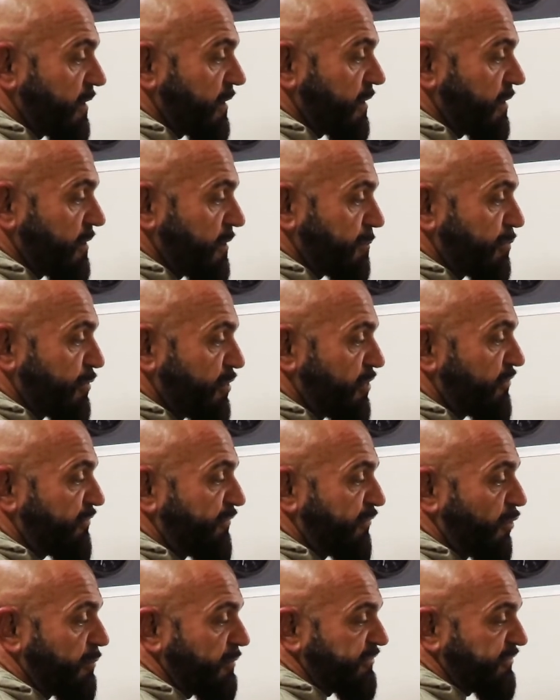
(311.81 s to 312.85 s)
in a pure
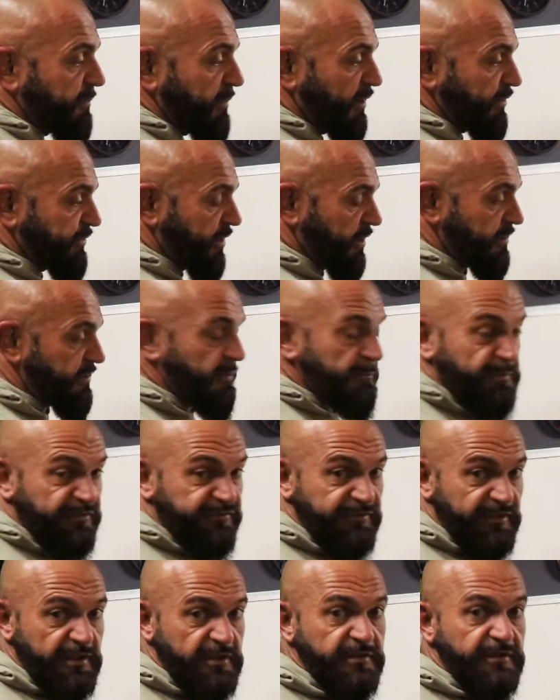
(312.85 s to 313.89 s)
form is about
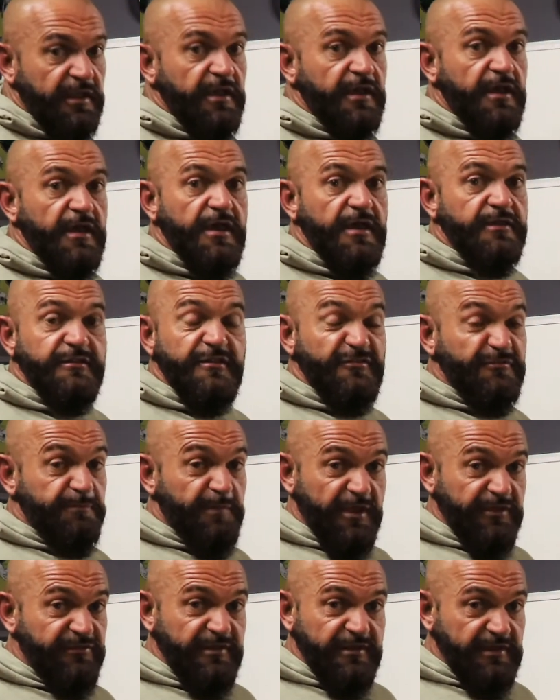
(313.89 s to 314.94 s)
90%, and it's
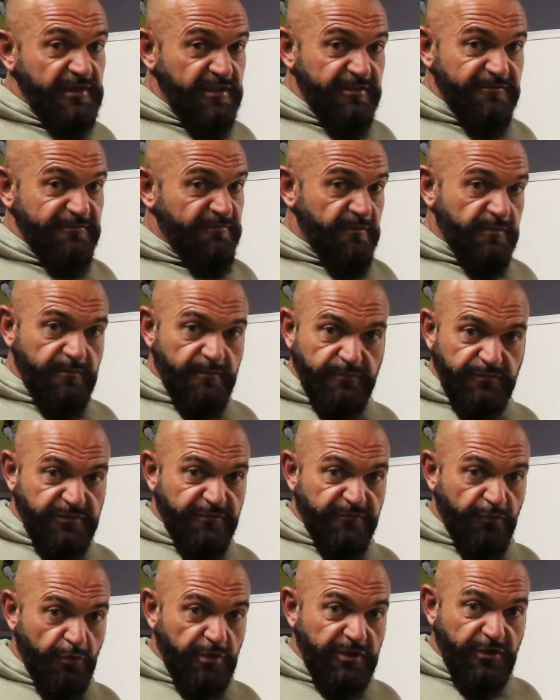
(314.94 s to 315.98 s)
basically
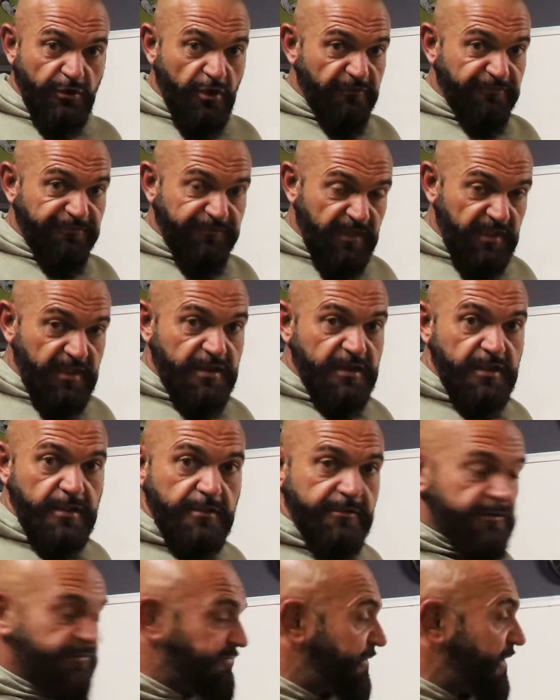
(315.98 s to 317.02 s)
devoid of
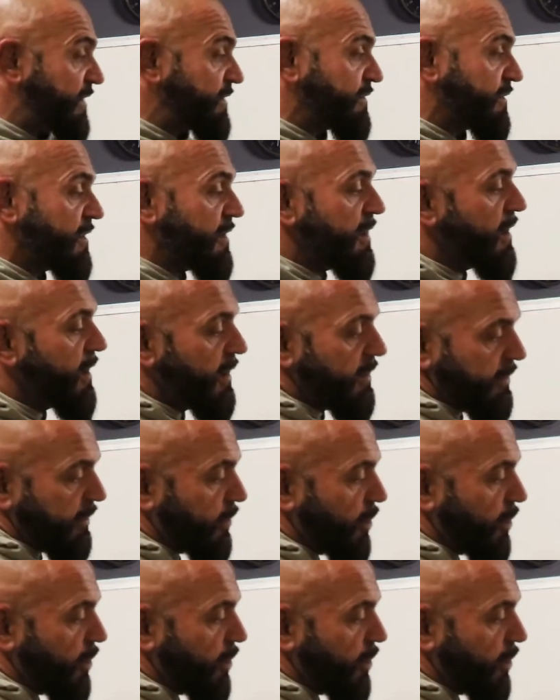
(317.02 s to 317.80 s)
any fat. The